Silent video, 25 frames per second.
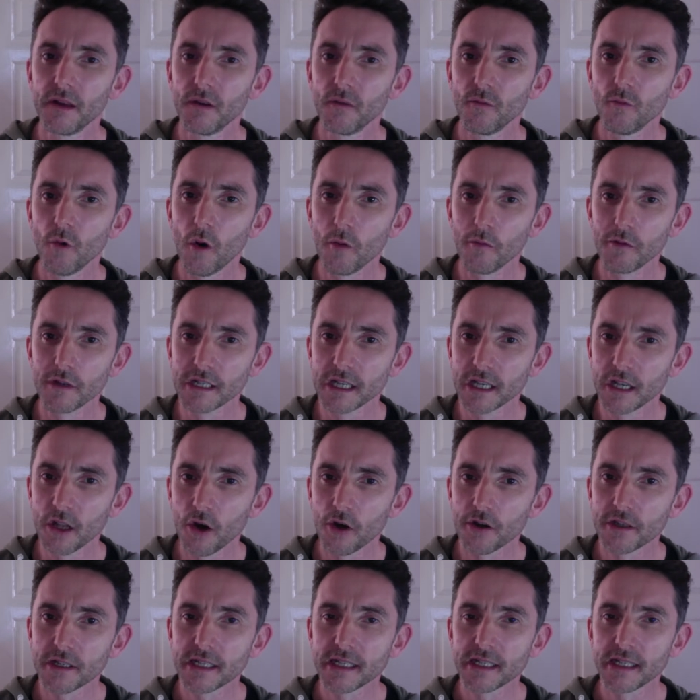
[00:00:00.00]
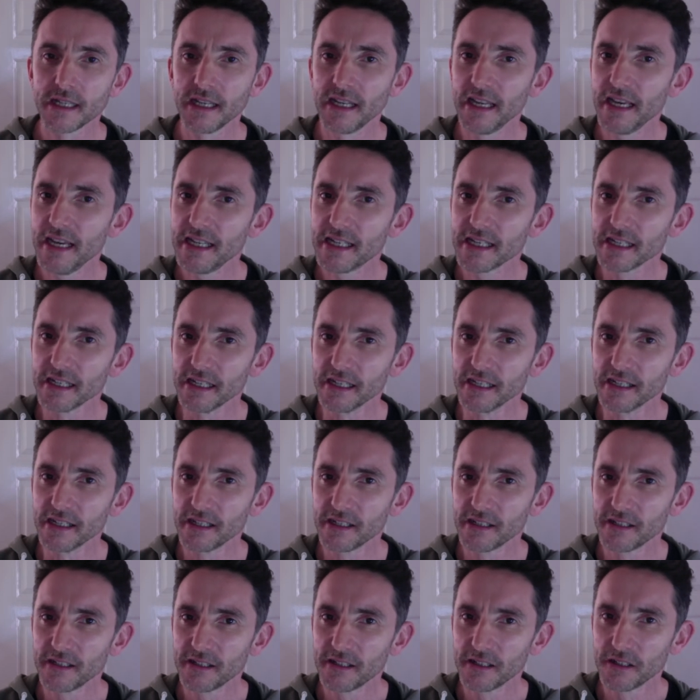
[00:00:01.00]
What was lost in Eden
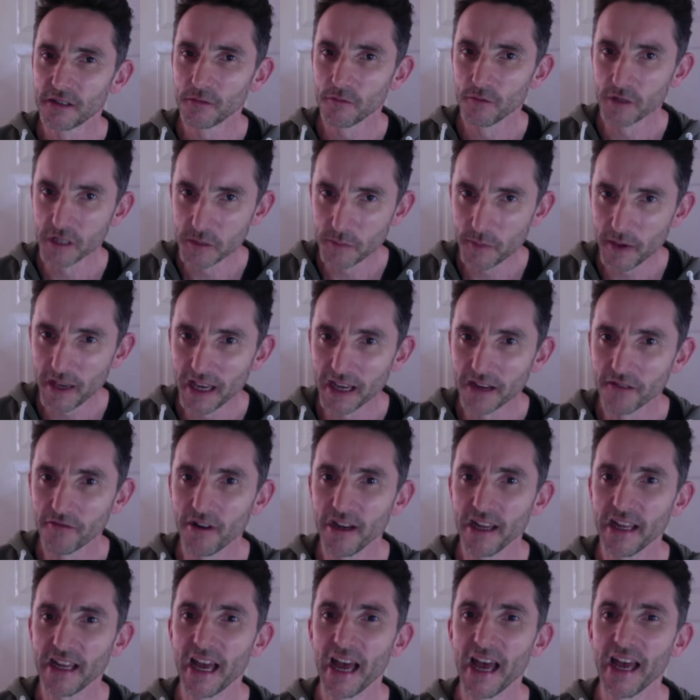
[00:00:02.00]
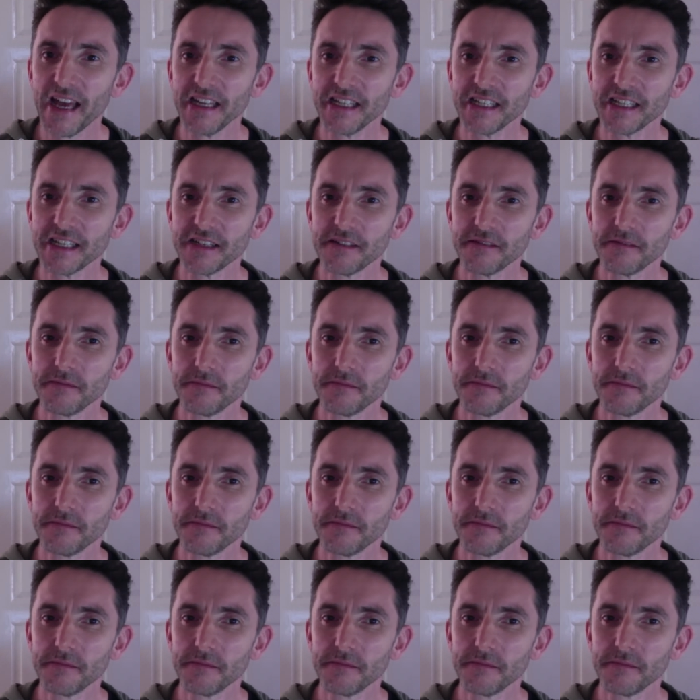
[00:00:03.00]
was being regained.